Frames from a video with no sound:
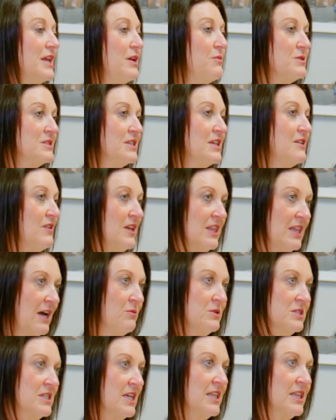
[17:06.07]
he was leaving, that
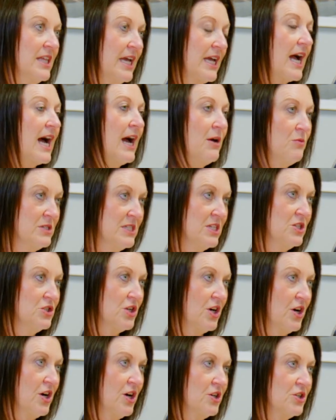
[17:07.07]
was it. I was in
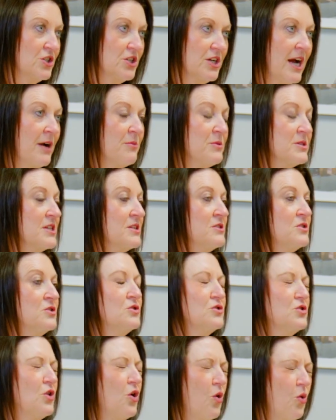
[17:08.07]
charge. I was a
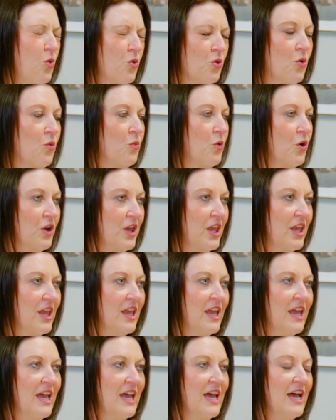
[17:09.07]
total
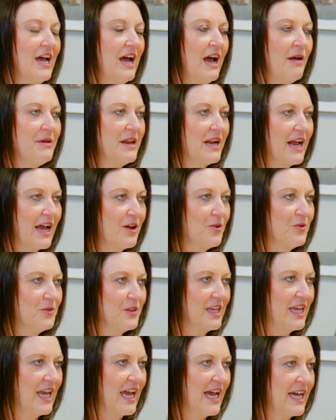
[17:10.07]
rookie. I mean, I
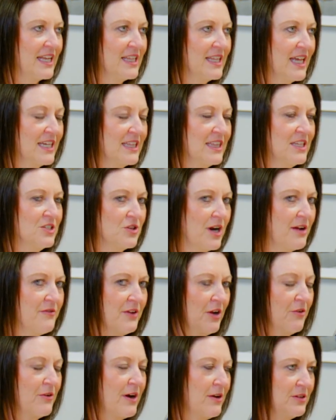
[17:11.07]
only had the
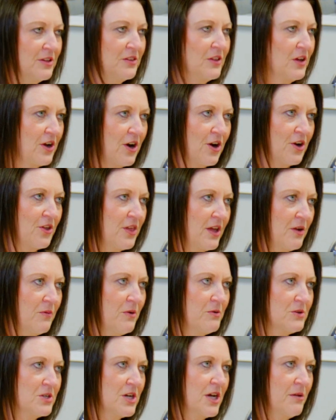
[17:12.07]
driving around in the car thing
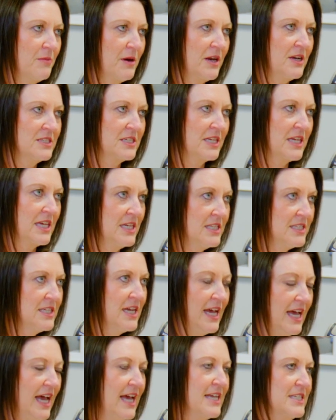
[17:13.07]
we were talking about as a kids
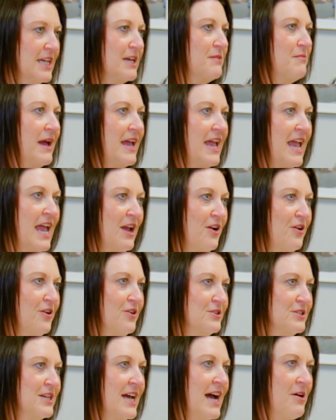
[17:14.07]
as my
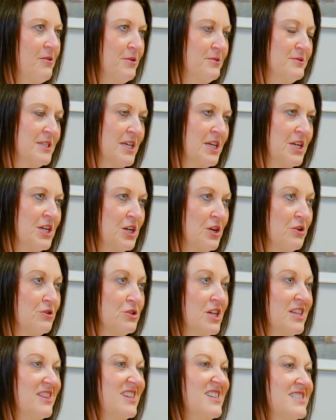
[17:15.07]
anchor to how I was going to
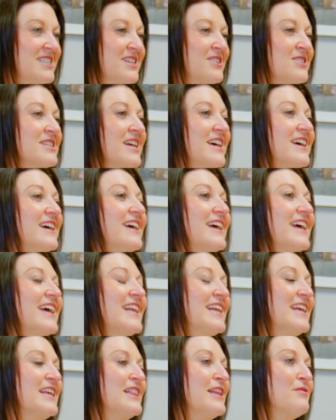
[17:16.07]
negotiate these deals.
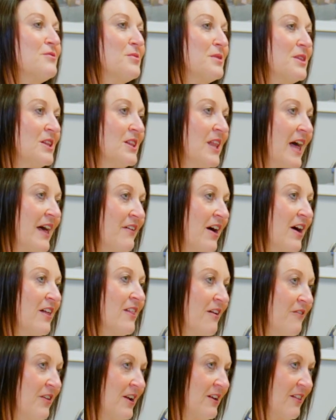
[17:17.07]
And he left with
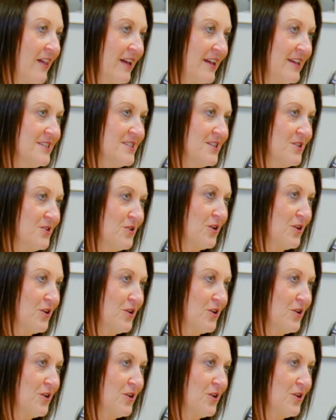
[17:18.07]
11 clients under